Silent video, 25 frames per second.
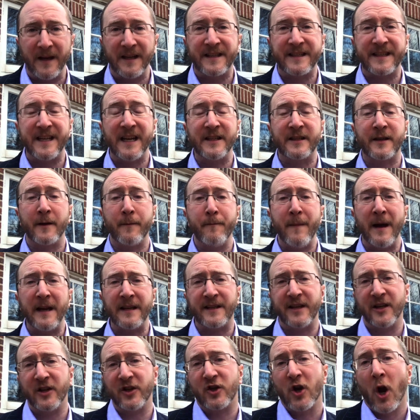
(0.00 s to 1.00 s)
it sends a
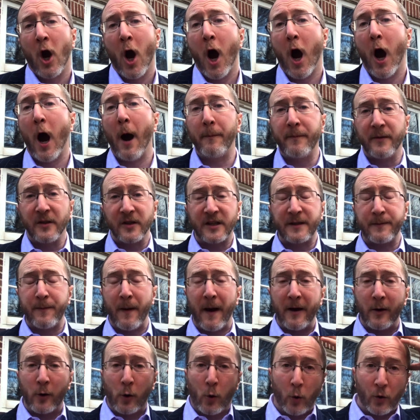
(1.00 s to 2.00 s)
message up your
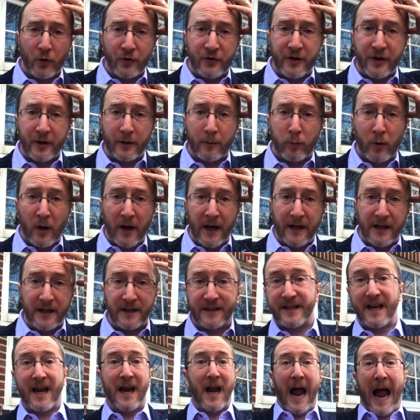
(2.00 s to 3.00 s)
spinal cord to your brain to
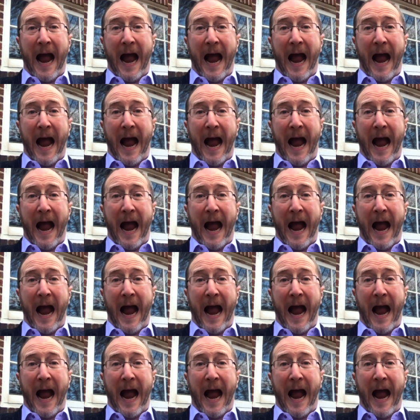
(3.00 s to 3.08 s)
say,